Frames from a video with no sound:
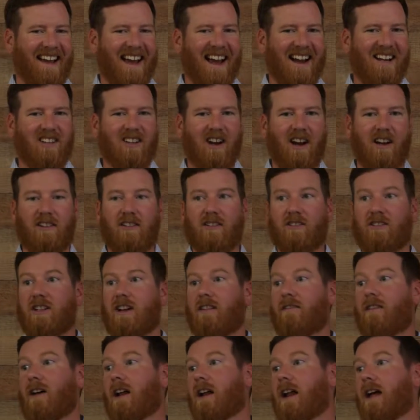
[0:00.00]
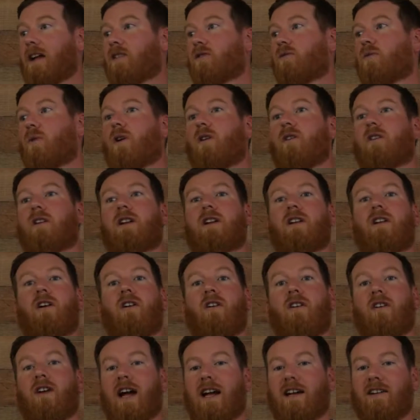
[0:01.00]
Are you talk to yourself out loud, you're walking
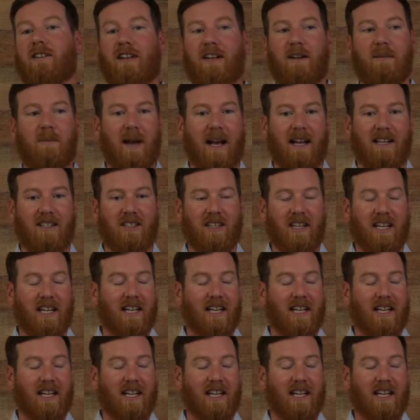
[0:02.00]
along. I couldn't imagine.